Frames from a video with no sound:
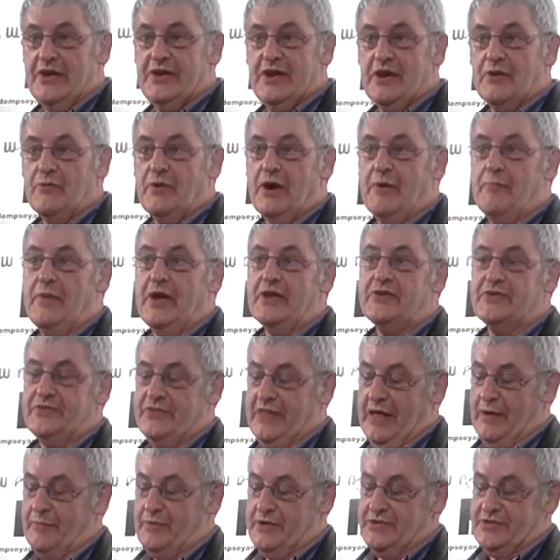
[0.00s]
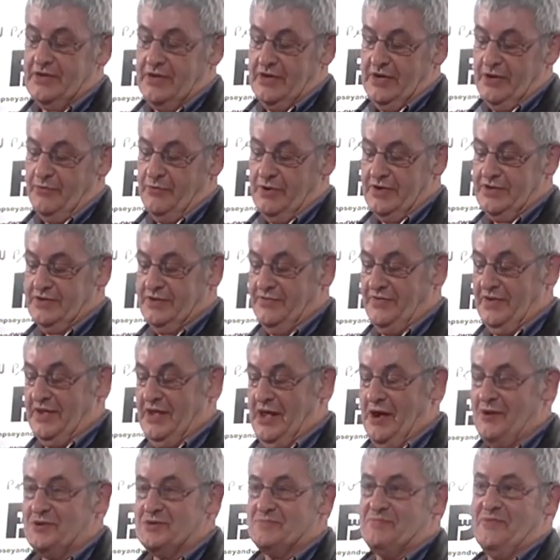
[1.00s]
I don't know why I mentioned that, because I'm going to read
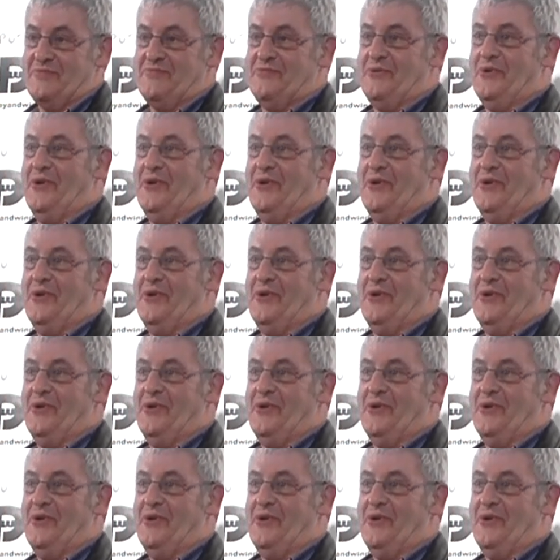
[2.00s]
something else.